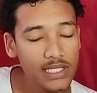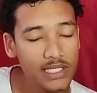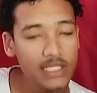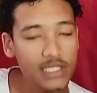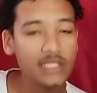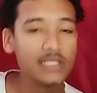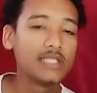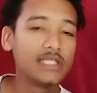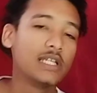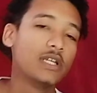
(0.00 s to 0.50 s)

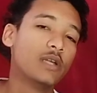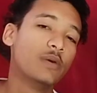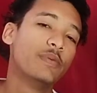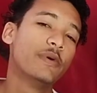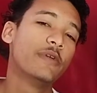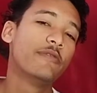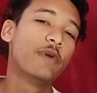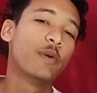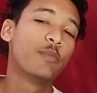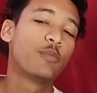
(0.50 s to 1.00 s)
is still a
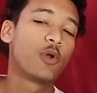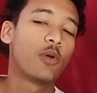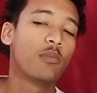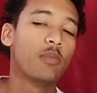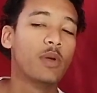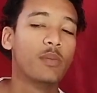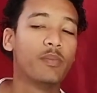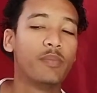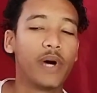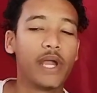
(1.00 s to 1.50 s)
bit of a
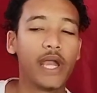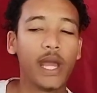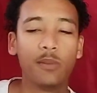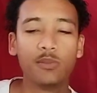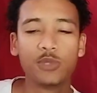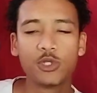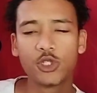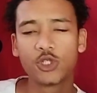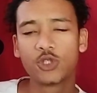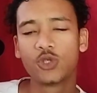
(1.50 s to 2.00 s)
problem, but
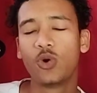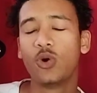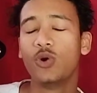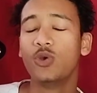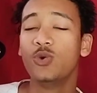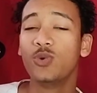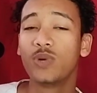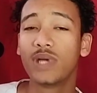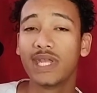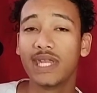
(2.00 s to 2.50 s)
I'm sure
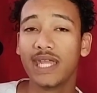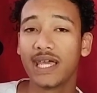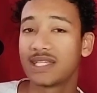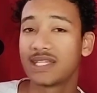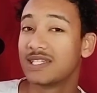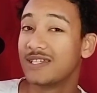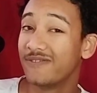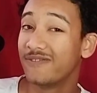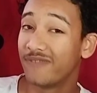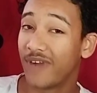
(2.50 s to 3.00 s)
you can
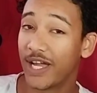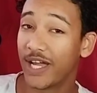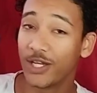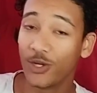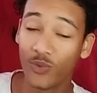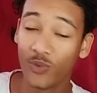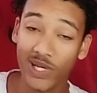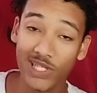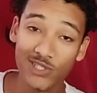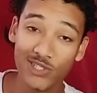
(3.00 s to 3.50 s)
actually find
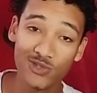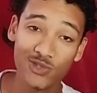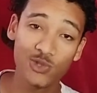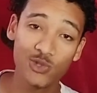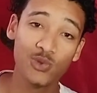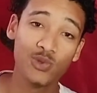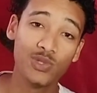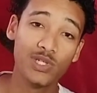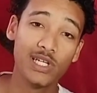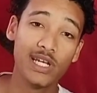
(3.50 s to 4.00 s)
a way to
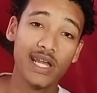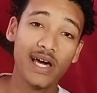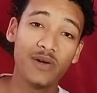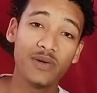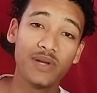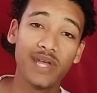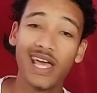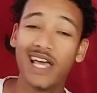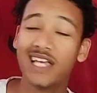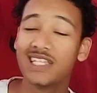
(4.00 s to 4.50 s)
tune it
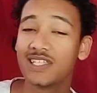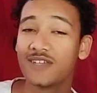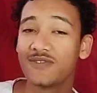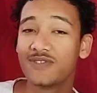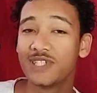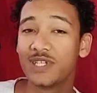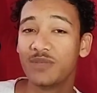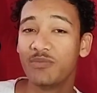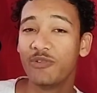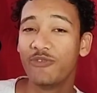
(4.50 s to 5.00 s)
out. As I've
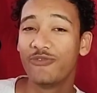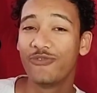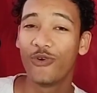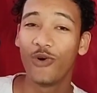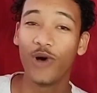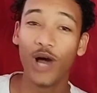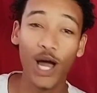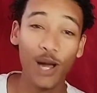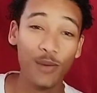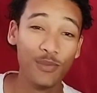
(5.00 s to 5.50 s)
said
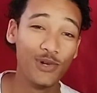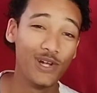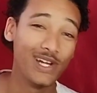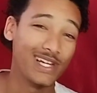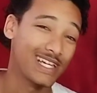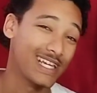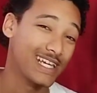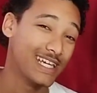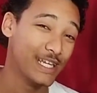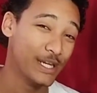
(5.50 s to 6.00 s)
before, I'm
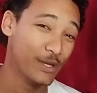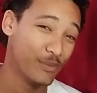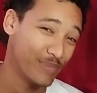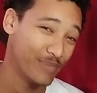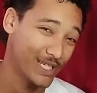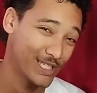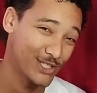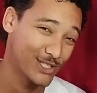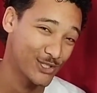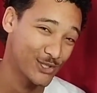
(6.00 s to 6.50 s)
not really the
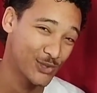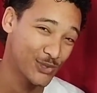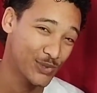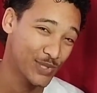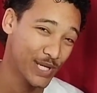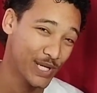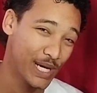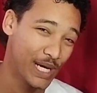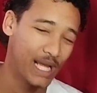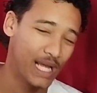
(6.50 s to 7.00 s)
best
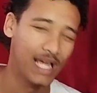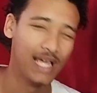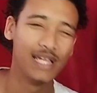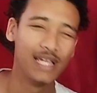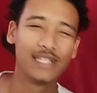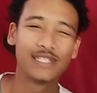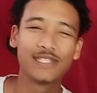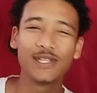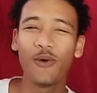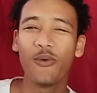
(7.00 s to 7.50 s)
tuner,
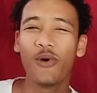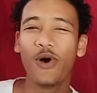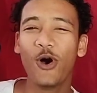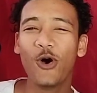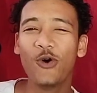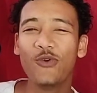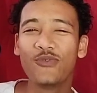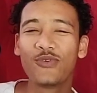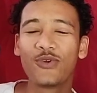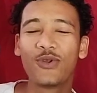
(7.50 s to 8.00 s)
so
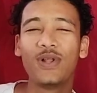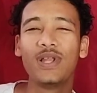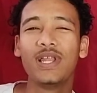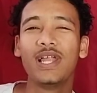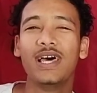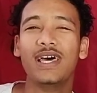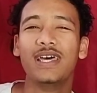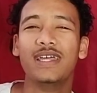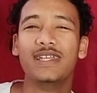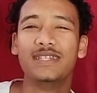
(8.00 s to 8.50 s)

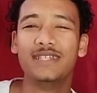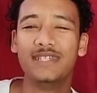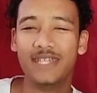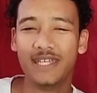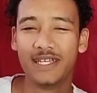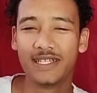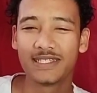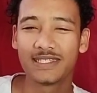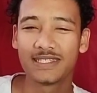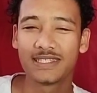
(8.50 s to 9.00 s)
overall
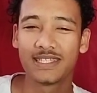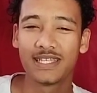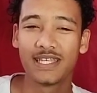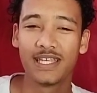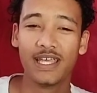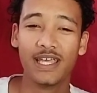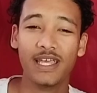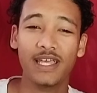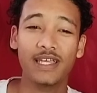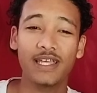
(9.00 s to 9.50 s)
this
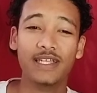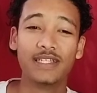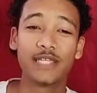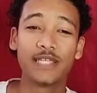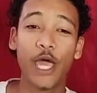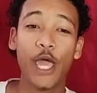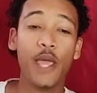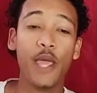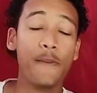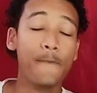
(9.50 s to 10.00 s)
is
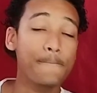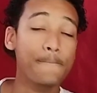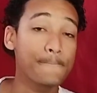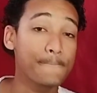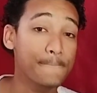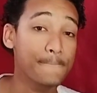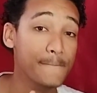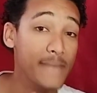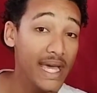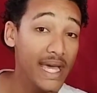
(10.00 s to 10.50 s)
a
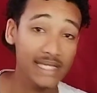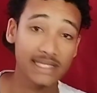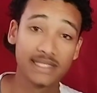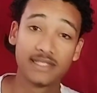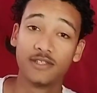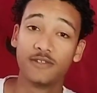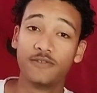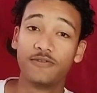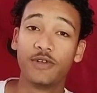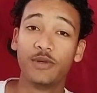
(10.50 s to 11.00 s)

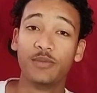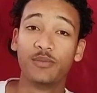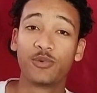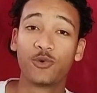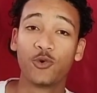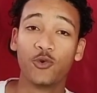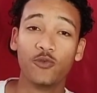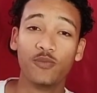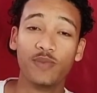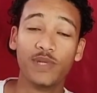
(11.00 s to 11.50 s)
massive
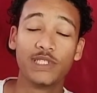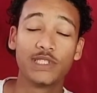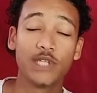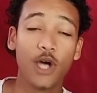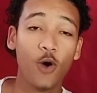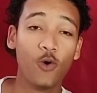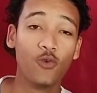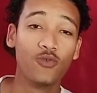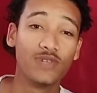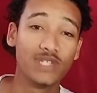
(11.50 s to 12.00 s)
improvement
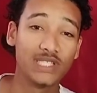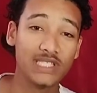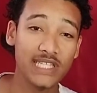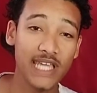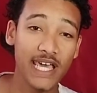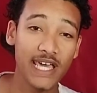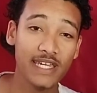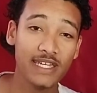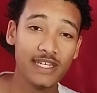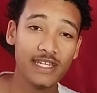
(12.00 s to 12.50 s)
over
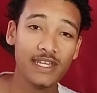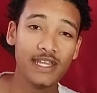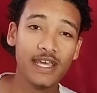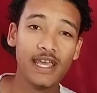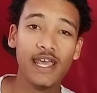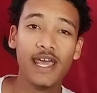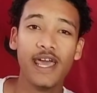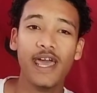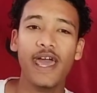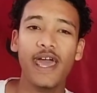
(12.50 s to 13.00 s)
standard,
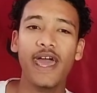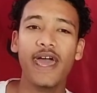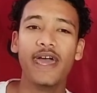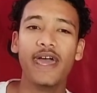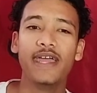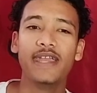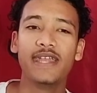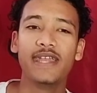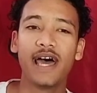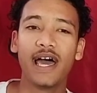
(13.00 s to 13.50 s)

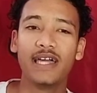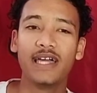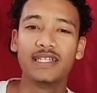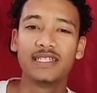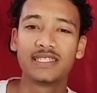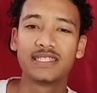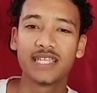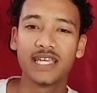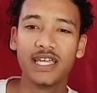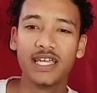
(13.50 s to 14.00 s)
and I
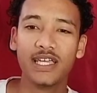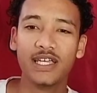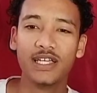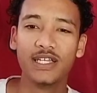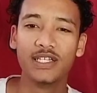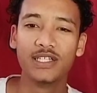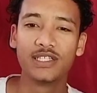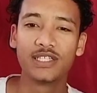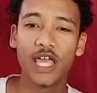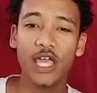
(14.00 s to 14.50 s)
say
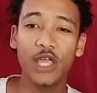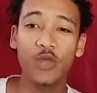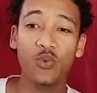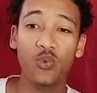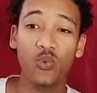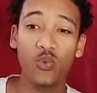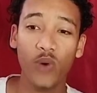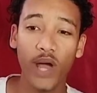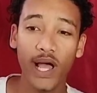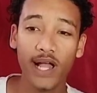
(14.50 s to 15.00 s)
is a
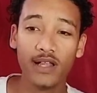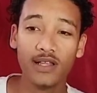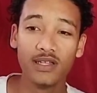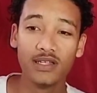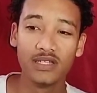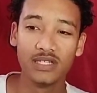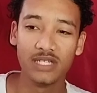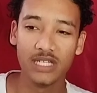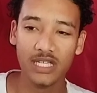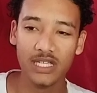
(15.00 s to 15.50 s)
well
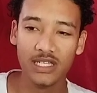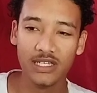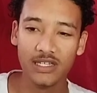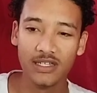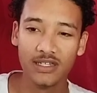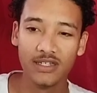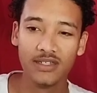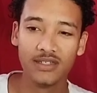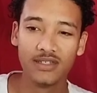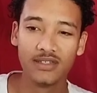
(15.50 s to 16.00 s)

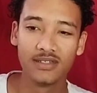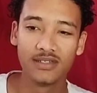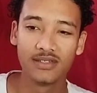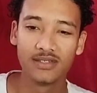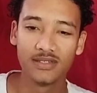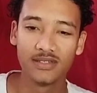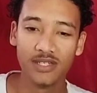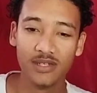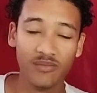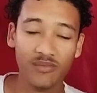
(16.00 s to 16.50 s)
needed
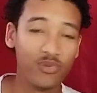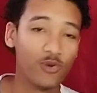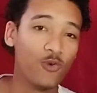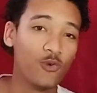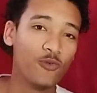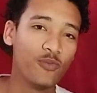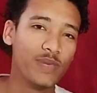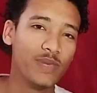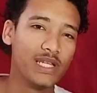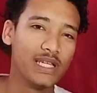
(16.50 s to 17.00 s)

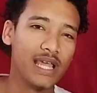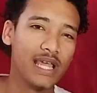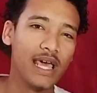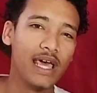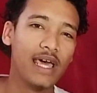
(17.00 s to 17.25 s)
improvement.